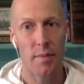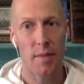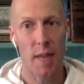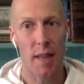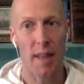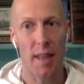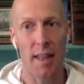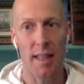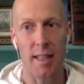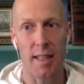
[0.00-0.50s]

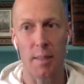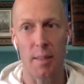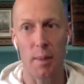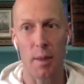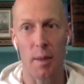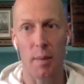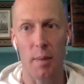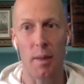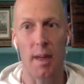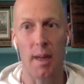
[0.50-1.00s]
that's the
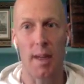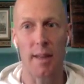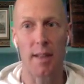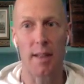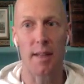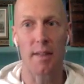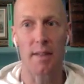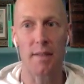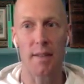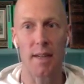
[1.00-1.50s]
bottom line
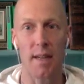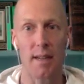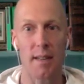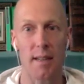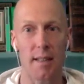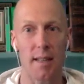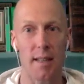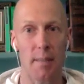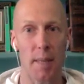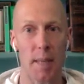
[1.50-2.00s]
that I've found,
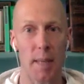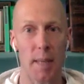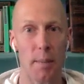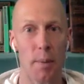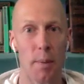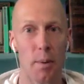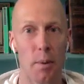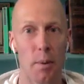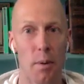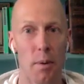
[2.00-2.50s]
is that
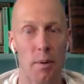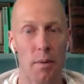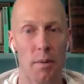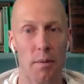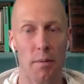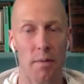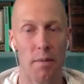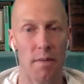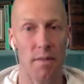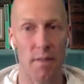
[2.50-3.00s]
people
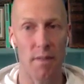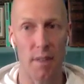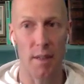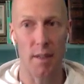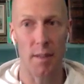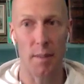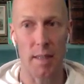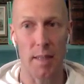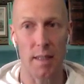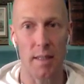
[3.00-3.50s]

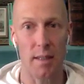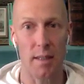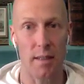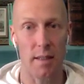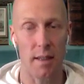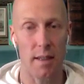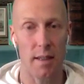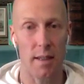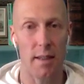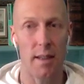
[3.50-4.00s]
very much,
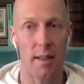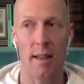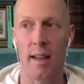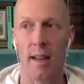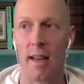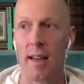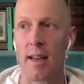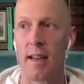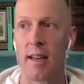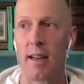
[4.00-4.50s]

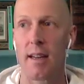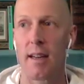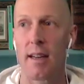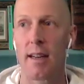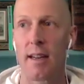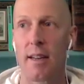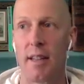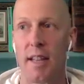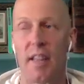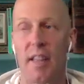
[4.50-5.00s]

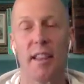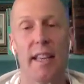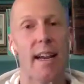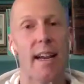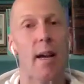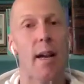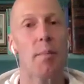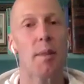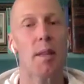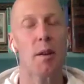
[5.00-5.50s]
they think
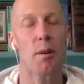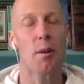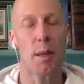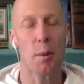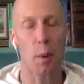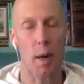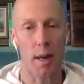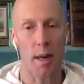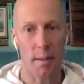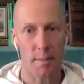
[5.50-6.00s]
I'm the only
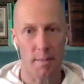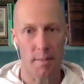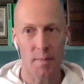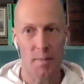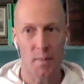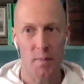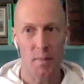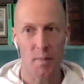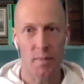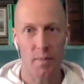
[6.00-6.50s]
one.
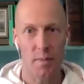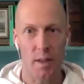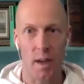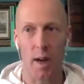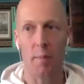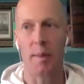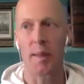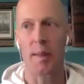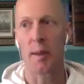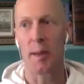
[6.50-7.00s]

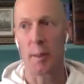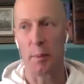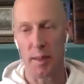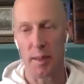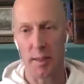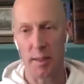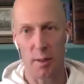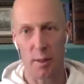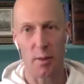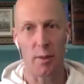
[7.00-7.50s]
I'm the only
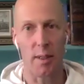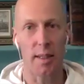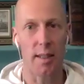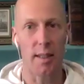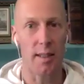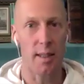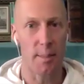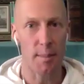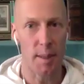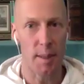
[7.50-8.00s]
one that's doing
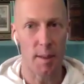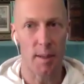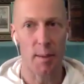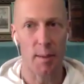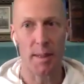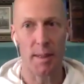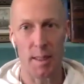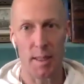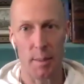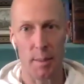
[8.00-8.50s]
this. I'm the only
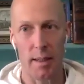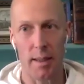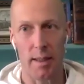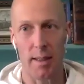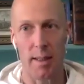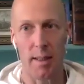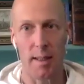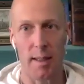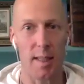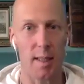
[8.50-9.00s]
one
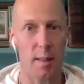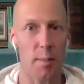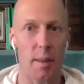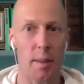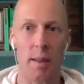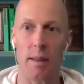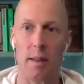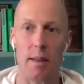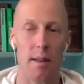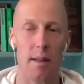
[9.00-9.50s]
experiencing this,
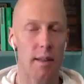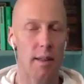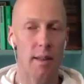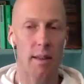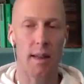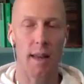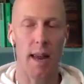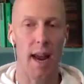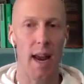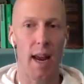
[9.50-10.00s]
but
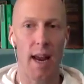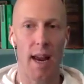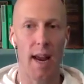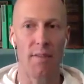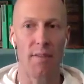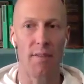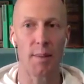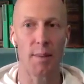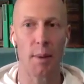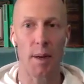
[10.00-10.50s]

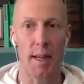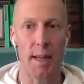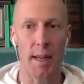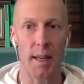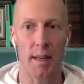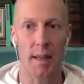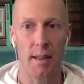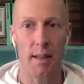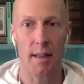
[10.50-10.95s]
everybody